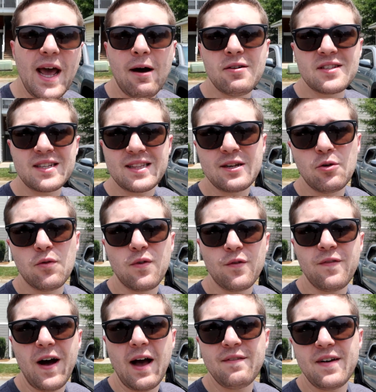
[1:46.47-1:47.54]
now it's a little over
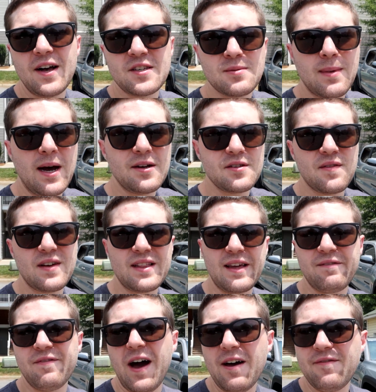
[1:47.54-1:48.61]
5,000 miles, I think
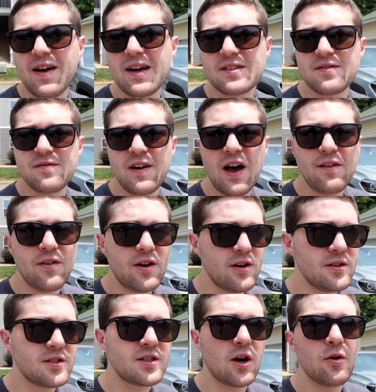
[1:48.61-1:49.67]
like
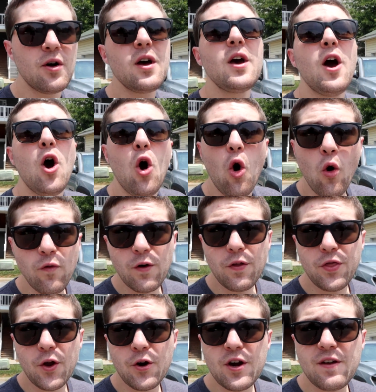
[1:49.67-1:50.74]
5,500. So over
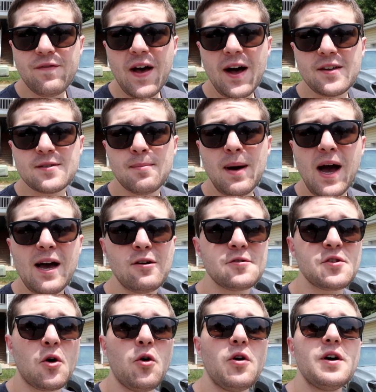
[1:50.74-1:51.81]
30,000
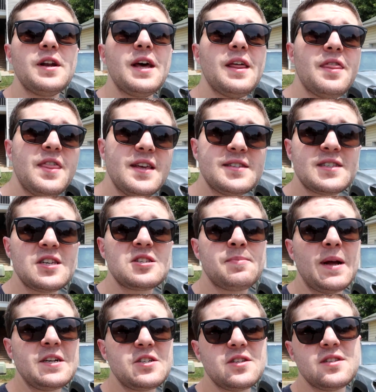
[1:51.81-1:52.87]
miles on this
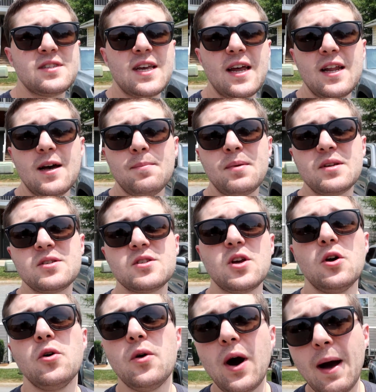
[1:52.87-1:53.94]
suspension setup.
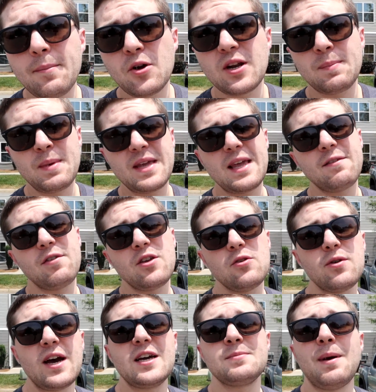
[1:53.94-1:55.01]
So I'm going to be giving you
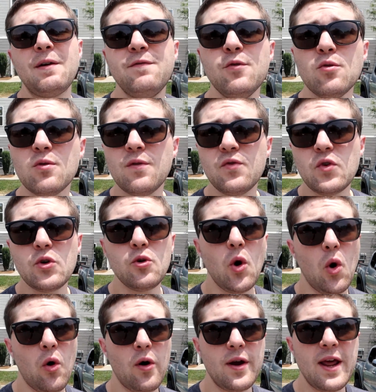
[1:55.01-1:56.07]
guys my full review
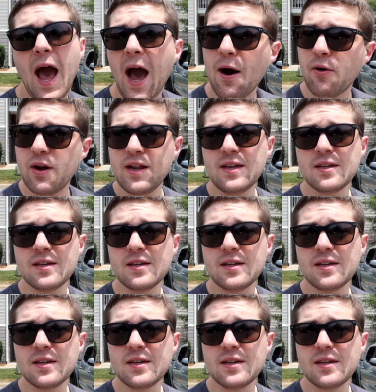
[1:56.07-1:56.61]
on how it